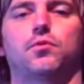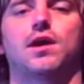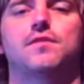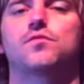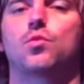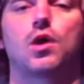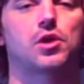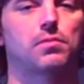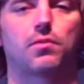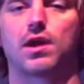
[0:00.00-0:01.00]
pray for what
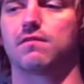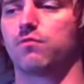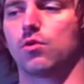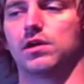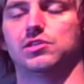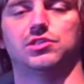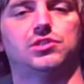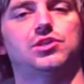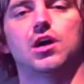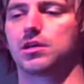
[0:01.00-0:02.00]
you're praying for, and just
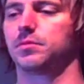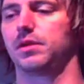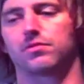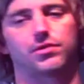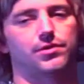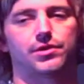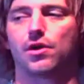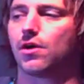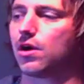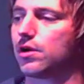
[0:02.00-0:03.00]
chunk them either in your
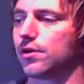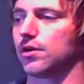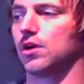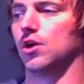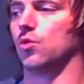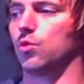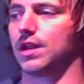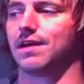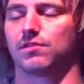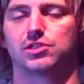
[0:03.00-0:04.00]
yard or
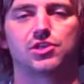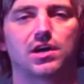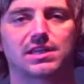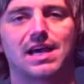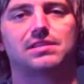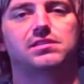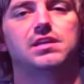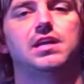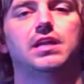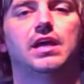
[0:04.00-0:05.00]
whatever. Chunk that
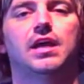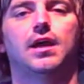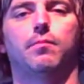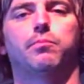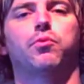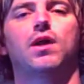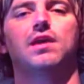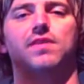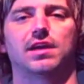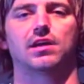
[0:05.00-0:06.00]
seed and pray
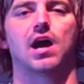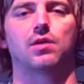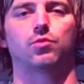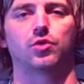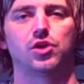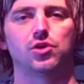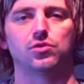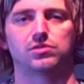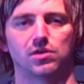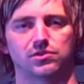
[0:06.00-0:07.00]
that God will
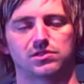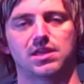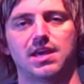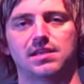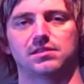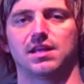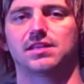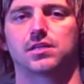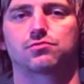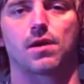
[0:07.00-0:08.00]
use those things. Let
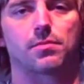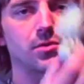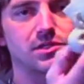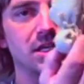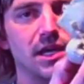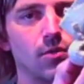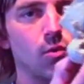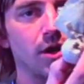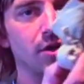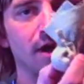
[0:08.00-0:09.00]
this represent
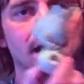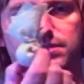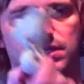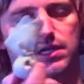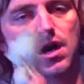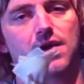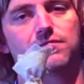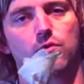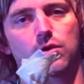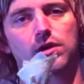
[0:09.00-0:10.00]
what you're asking God
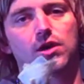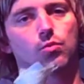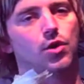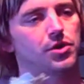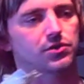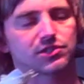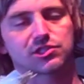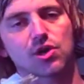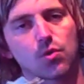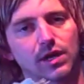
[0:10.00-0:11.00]
for, what you're
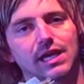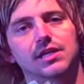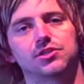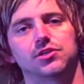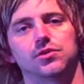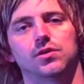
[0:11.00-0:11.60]
sowing into.